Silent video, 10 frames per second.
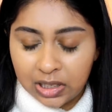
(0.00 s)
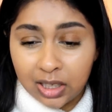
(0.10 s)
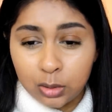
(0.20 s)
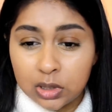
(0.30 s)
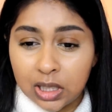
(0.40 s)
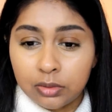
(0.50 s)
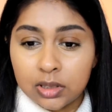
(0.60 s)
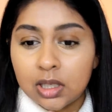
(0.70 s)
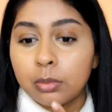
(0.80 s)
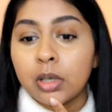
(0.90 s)
it was definitely
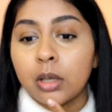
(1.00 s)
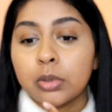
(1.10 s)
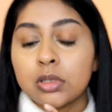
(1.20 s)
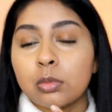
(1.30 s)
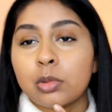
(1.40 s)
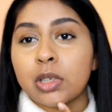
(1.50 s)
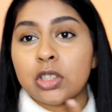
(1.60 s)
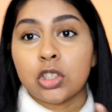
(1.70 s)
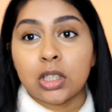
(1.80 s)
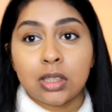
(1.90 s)
separating. I put some on my
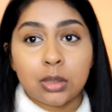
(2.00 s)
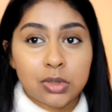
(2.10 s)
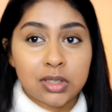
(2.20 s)
chin, it was